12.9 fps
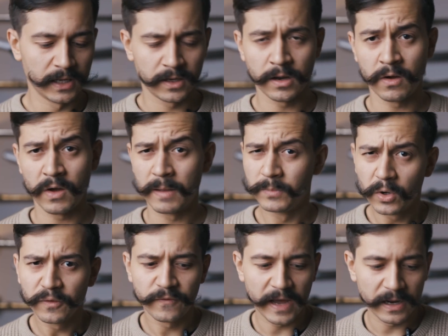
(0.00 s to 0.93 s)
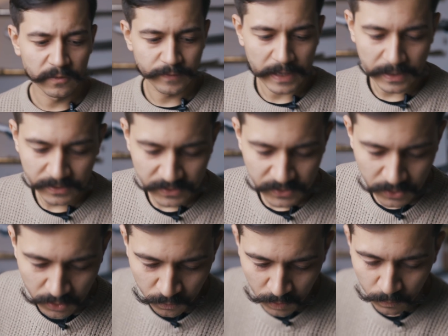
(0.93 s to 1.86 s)
Now, I'm not a fan of that,
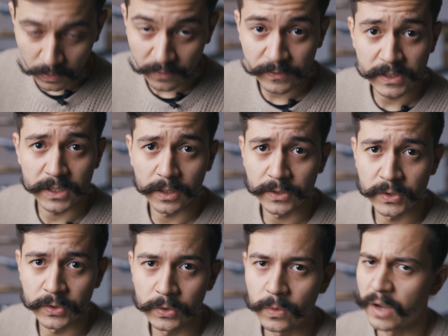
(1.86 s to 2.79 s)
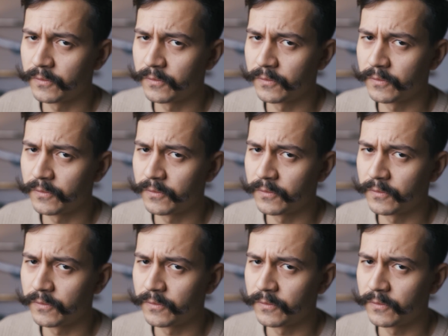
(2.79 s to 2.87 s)
so what we've decided to do,